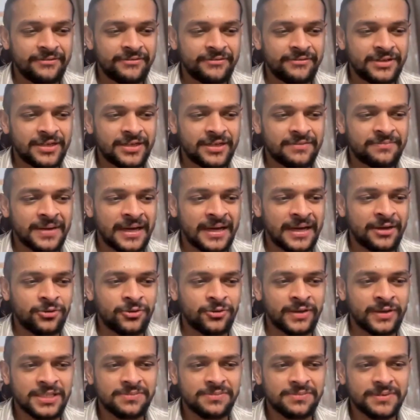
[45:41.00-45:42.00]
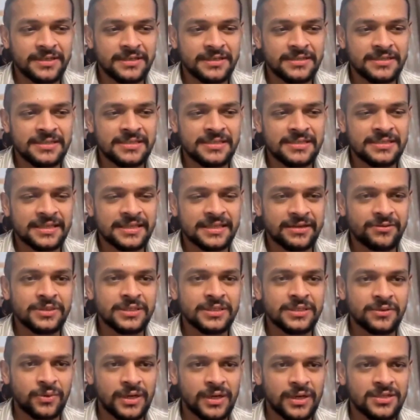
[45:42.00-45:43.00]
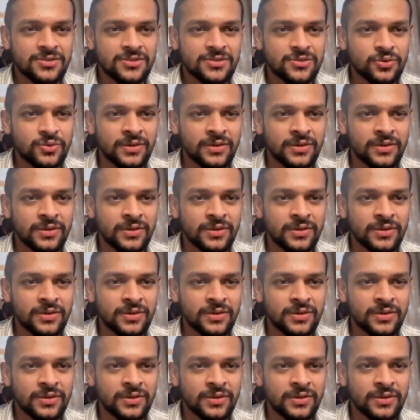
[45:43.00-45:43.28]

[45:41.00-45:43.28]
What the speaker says: even in my own experiences, they were the ones